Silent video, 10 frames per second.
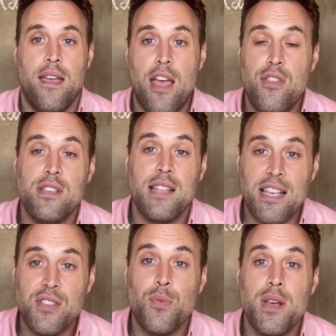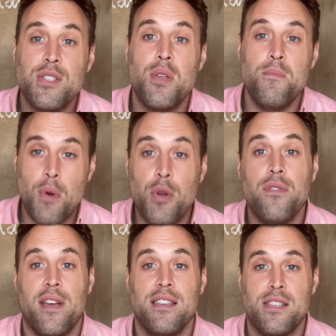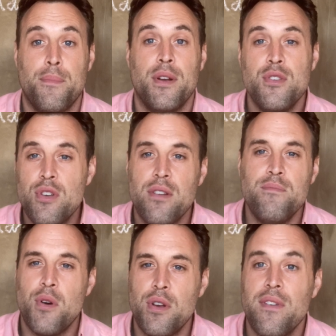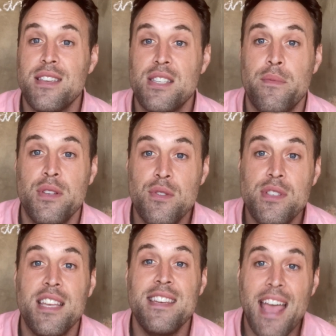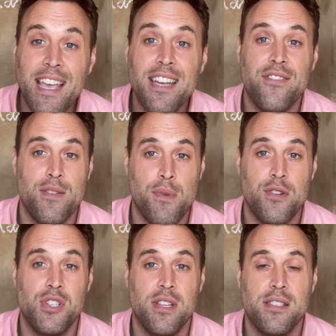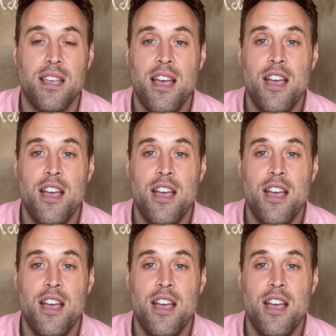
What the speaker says: There's lots of ways to motivate somebody. You can motivate someone using negative emotions.